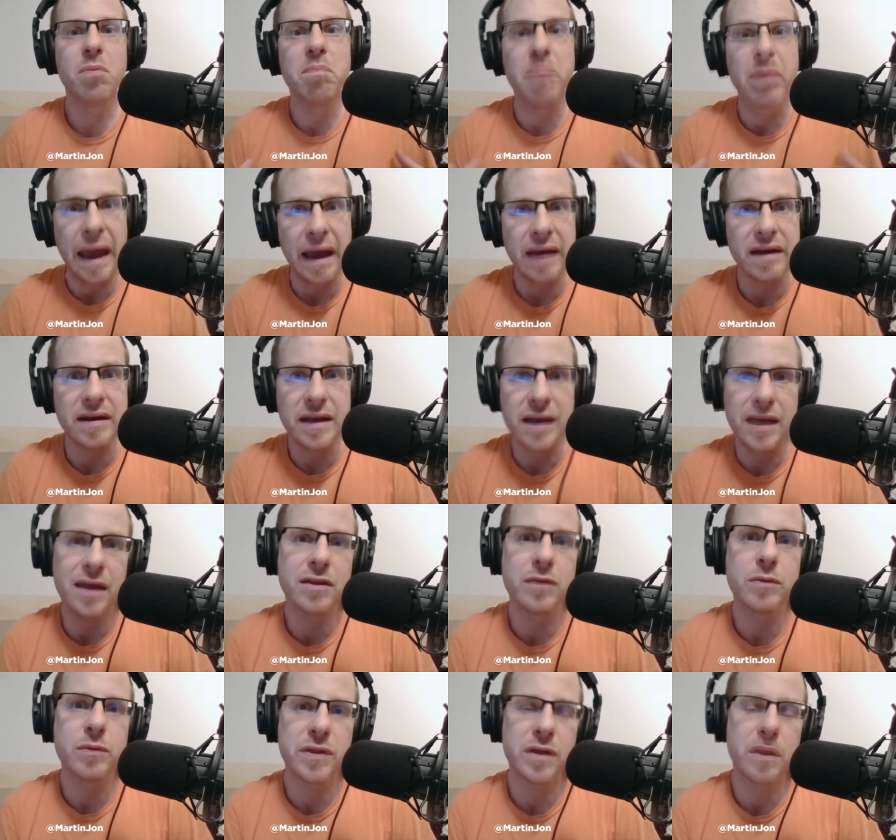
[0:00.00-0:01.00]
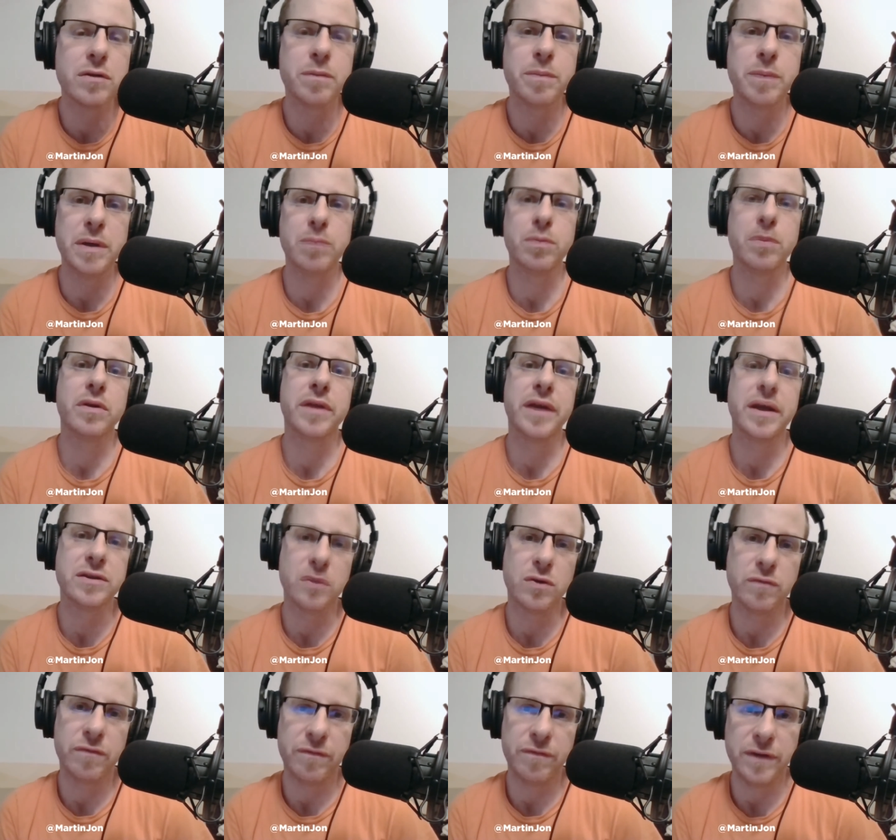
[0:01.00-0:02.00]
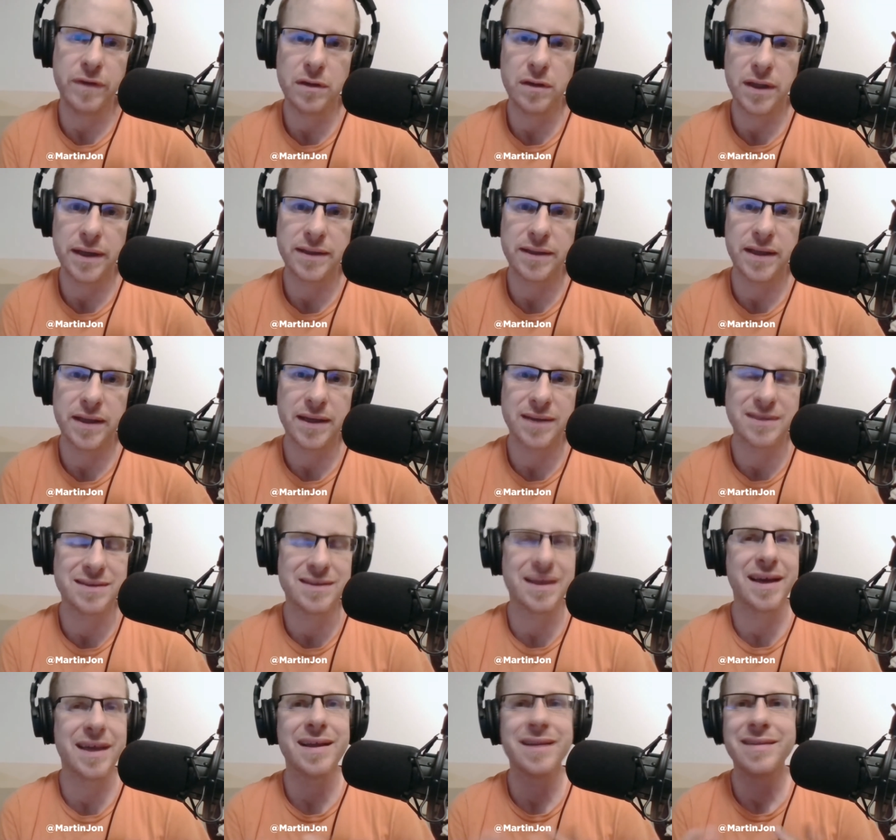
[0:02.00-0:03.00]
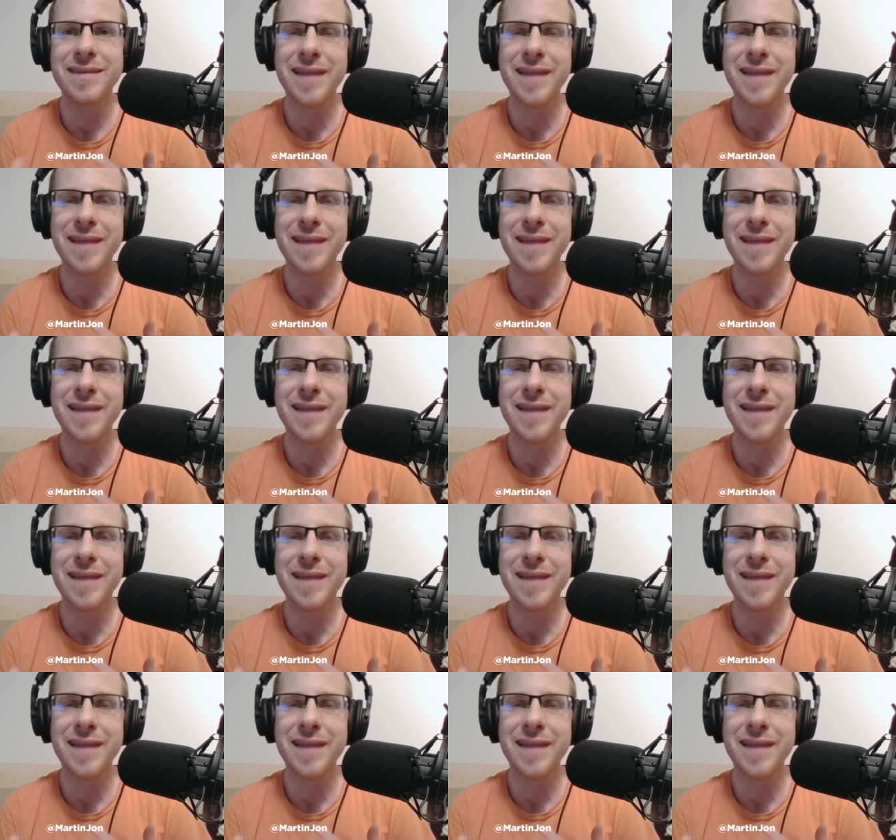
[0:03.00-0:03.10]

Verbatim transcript: band together with other people that don't feel like they can say it.